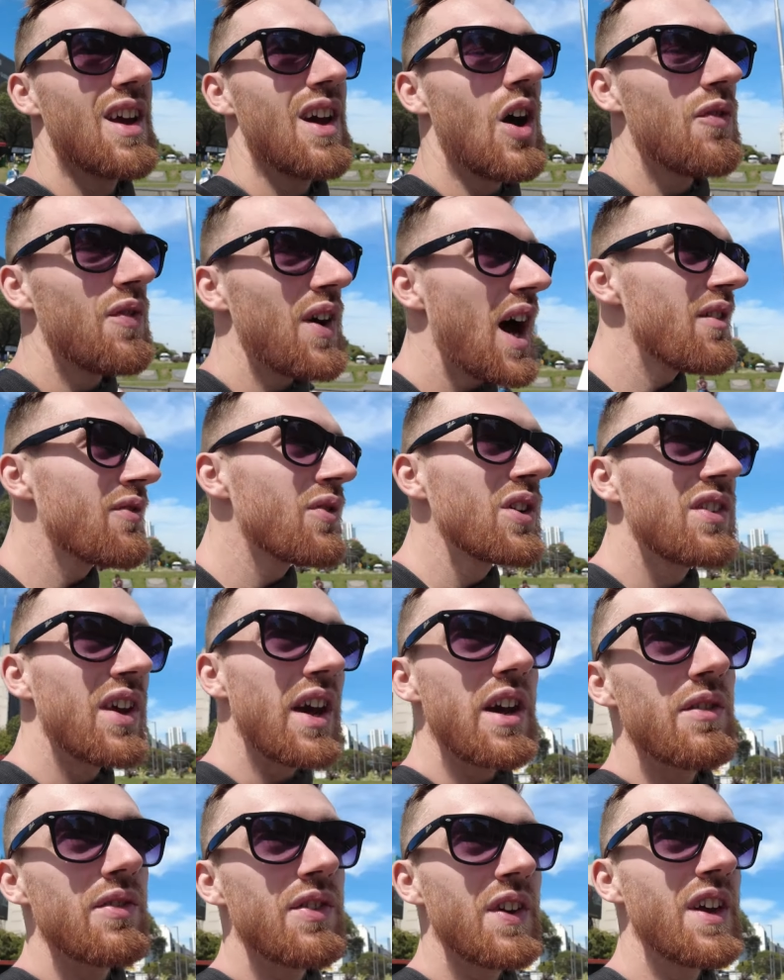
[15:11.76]
of every
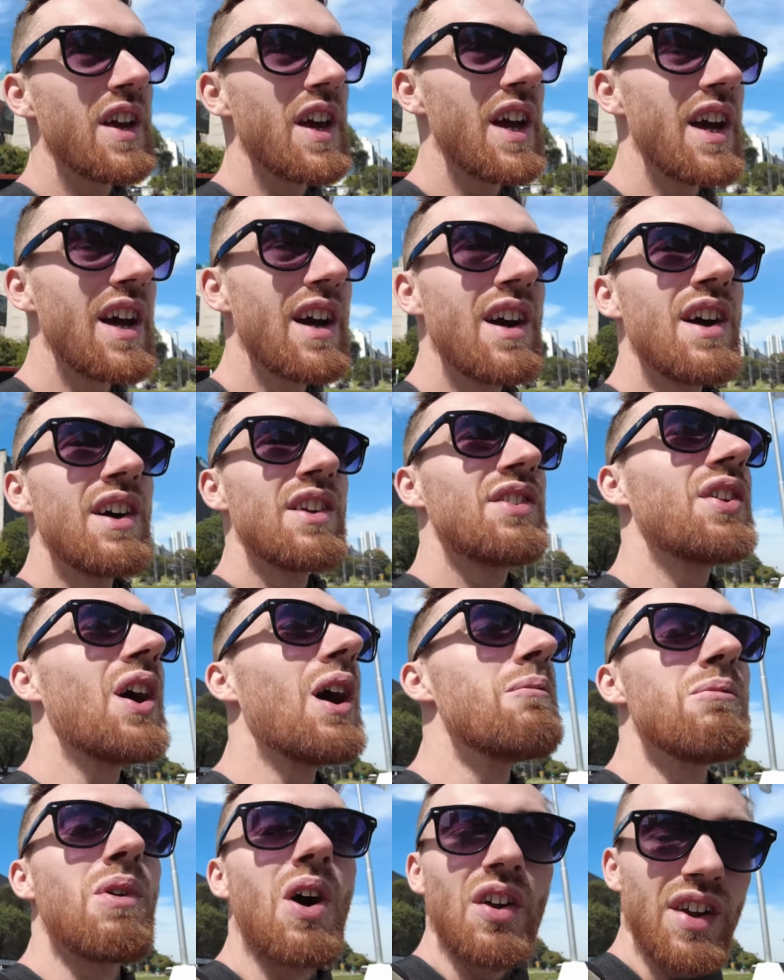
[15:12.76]
day of the year
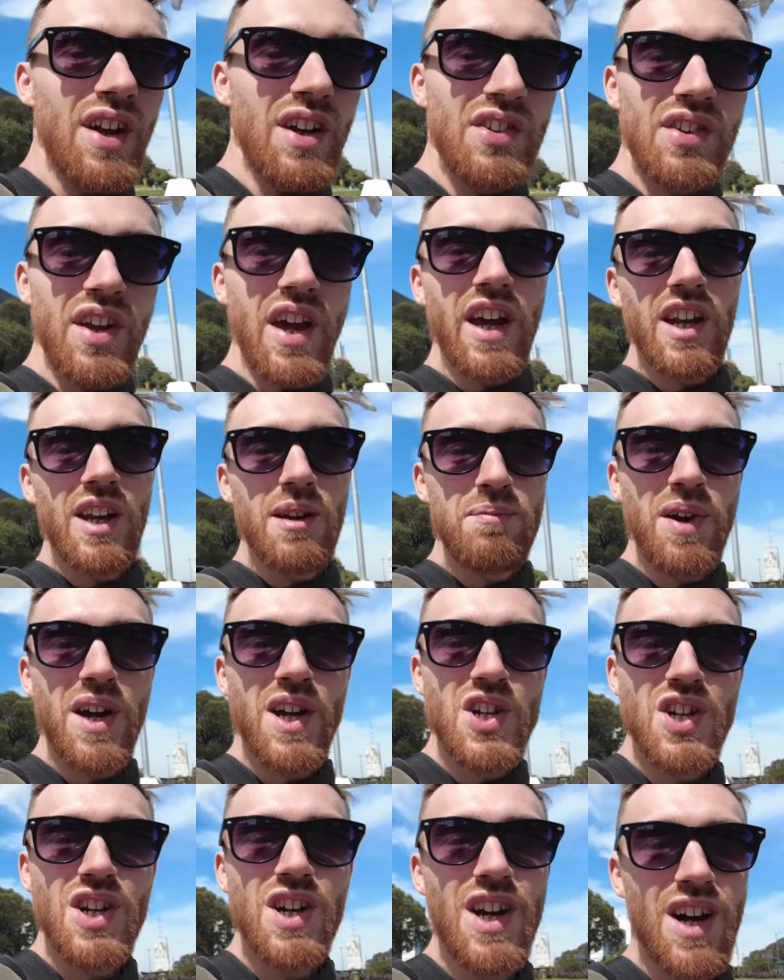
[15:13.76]
somebody is taking a
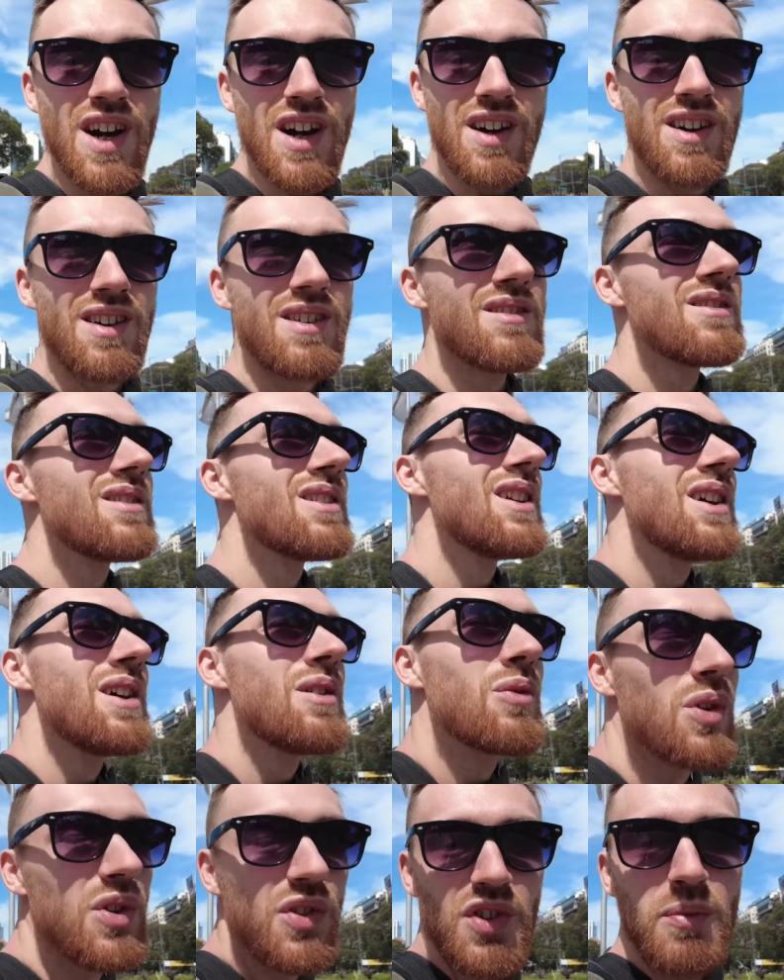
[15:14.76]
picture here.
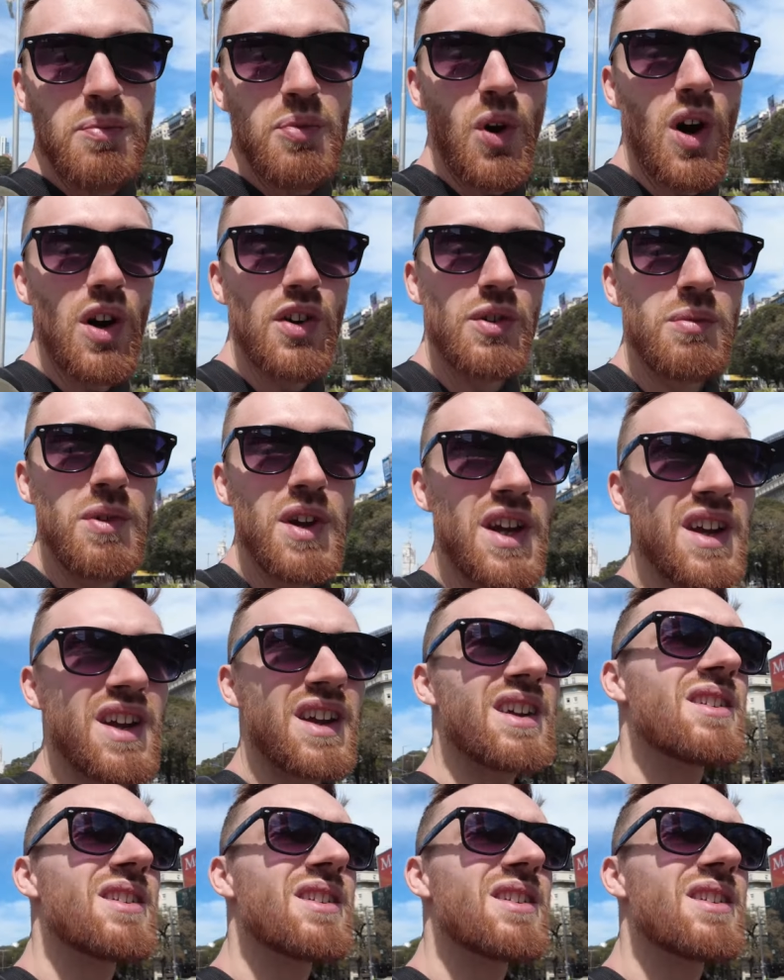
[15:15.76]
Wouldn't surprise me.